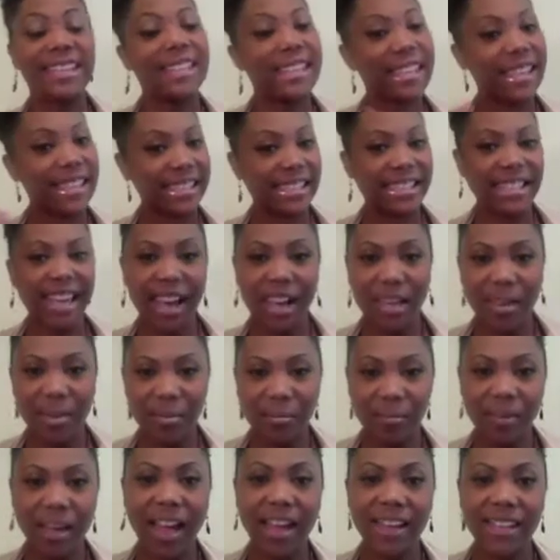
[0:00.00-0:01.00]
yes, I
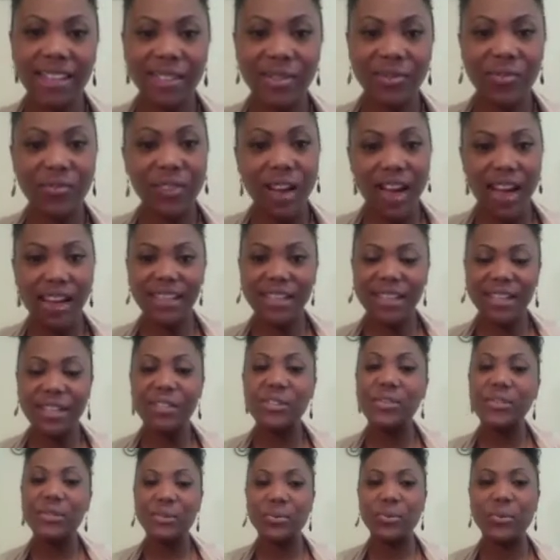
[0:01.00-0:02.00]
am back to finally
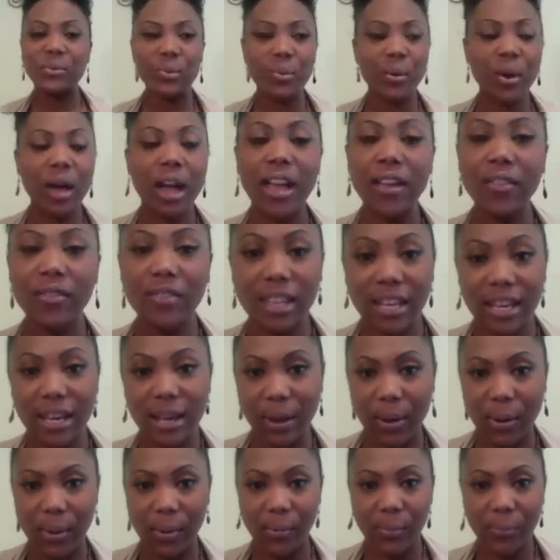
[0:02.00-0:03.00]
do a
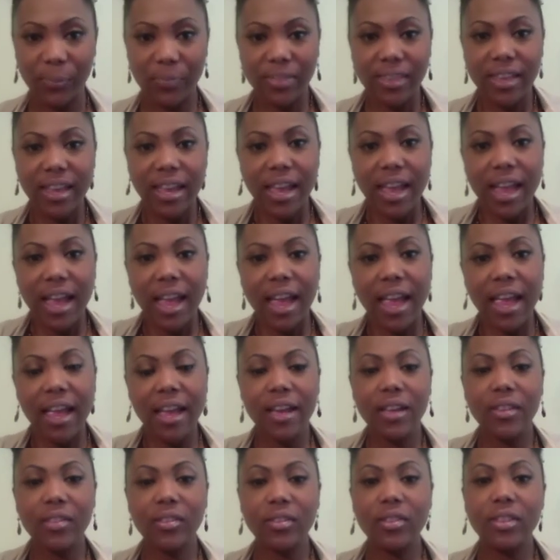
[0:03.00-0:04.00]
video.
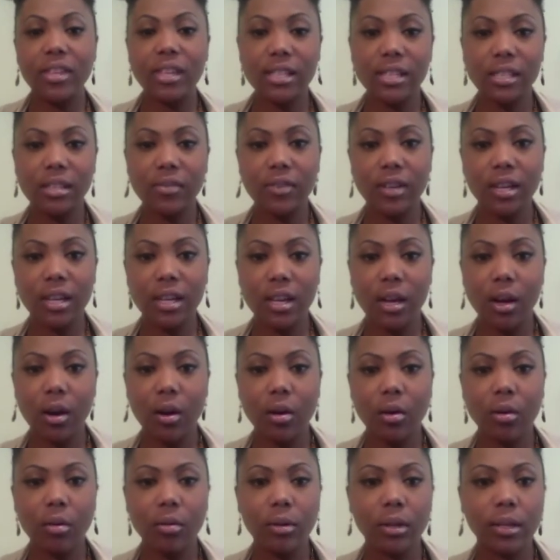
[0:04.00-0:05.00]
And this
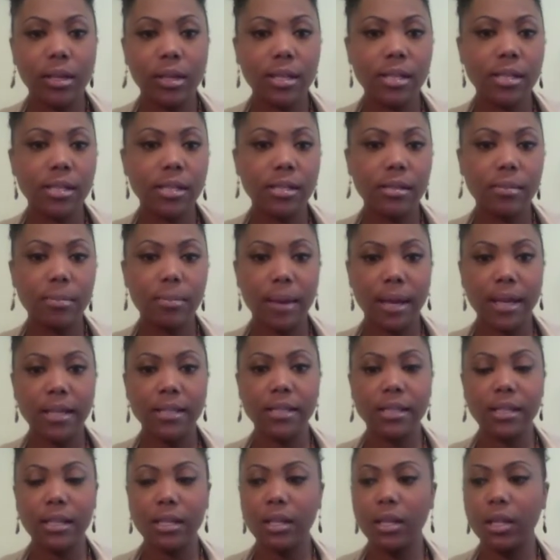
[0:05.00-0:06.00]
video is
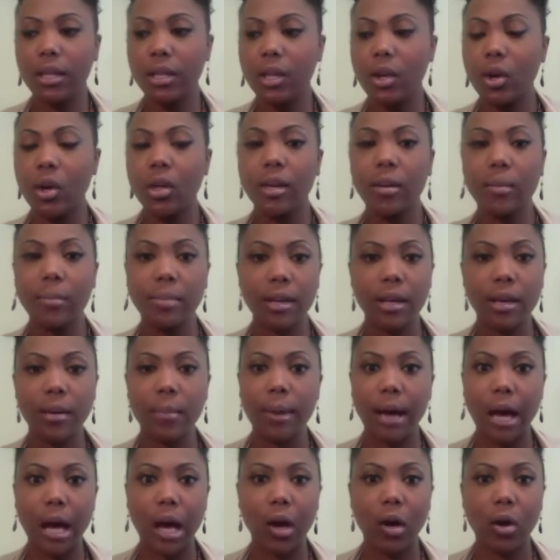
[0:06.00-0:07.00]
basically going to be
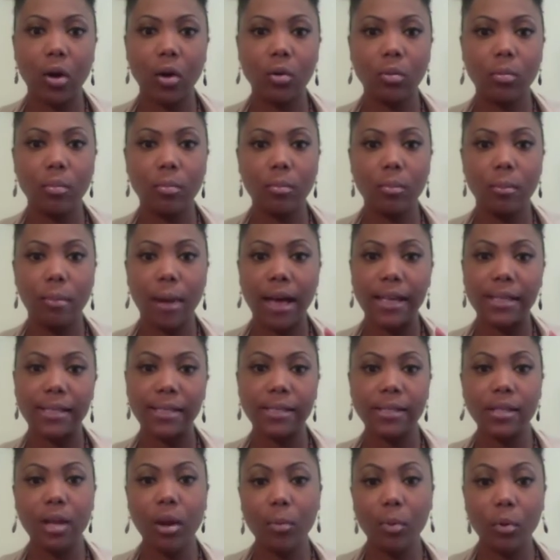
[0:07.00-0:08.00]
about my
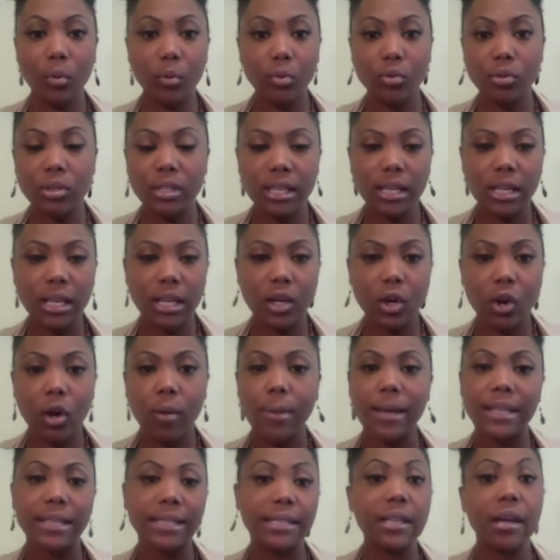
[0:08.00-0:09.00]
summer routine or
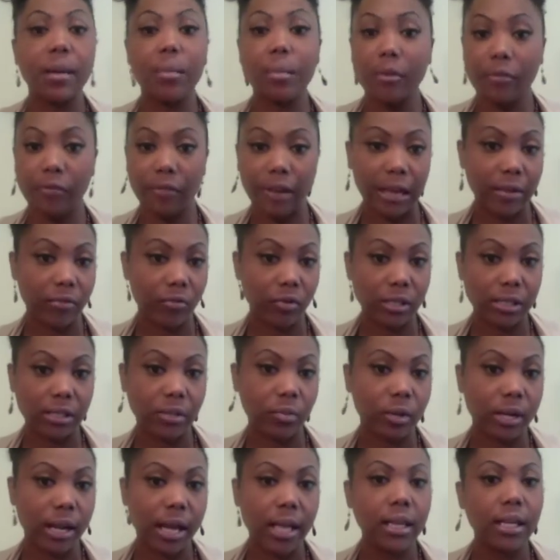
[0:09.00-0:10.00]
my summer favorites,
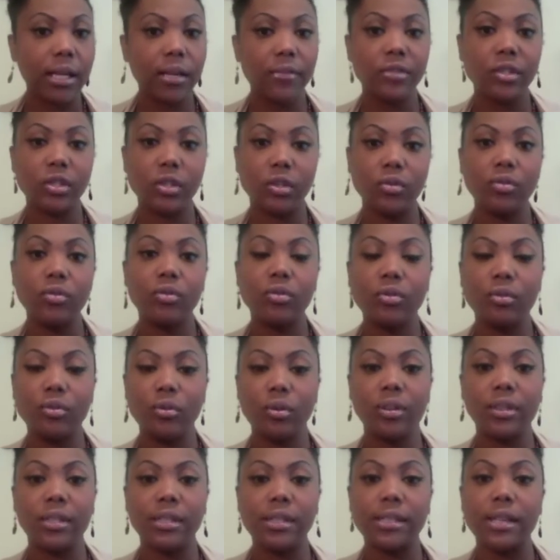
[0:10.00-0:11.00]
what I love to use
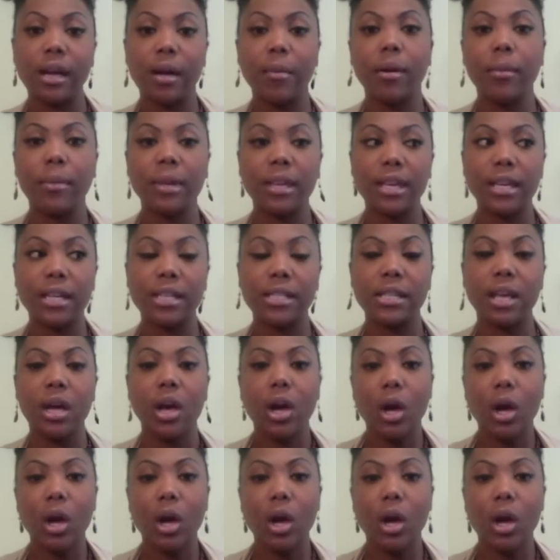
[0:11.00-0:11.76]
during the summer because